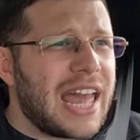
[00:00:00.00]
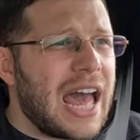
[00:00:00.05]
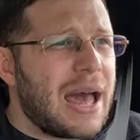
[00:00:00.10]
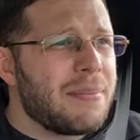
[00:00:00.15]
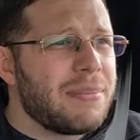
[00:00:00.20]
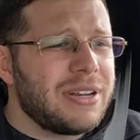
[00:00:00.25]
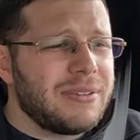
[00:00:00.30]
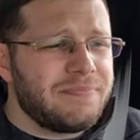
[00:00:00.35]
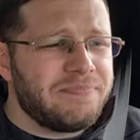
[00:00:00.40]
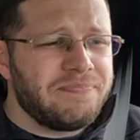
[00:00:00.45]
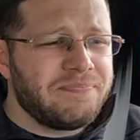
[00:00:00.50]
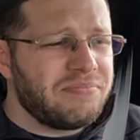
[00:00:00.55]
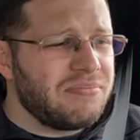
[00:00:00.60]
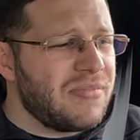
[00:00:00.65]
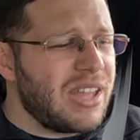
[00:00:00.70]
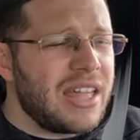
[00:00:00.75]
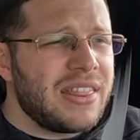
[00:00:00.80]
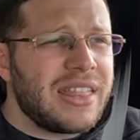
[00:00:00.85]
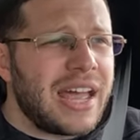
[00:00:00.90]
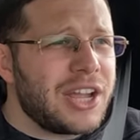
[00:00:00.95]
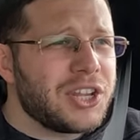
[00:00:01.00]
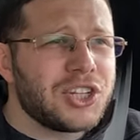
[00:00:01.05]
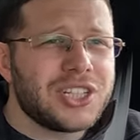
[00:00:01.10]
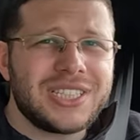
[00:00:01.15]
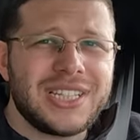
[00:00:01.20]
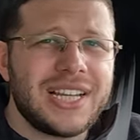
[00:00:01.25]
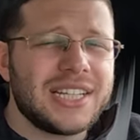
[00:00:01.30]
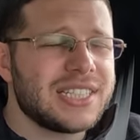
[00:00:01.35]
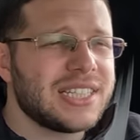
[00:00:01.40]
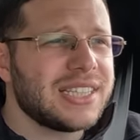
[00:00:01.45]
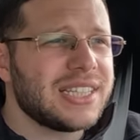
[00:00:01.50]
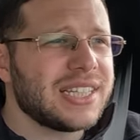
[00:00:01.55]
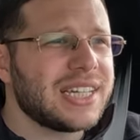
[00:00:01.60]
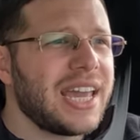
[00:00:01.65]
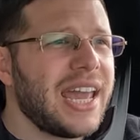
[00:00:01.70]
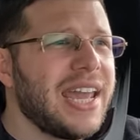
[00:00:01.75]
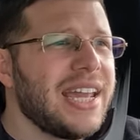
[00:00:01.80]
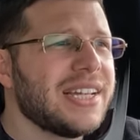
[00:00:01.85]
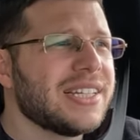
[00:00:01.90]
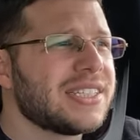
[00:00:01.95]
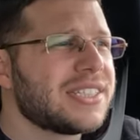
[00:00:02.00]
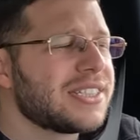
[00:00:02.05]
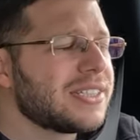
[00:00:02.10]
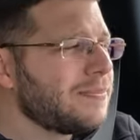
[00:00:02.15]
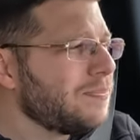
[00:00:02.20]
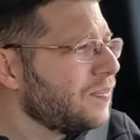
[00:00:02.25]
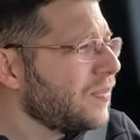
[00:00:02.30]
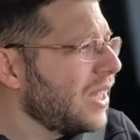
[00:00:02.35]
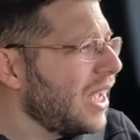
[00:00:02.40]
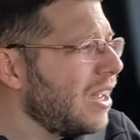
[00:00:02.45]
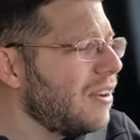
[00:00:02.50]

the cabin. And that just isn't the case.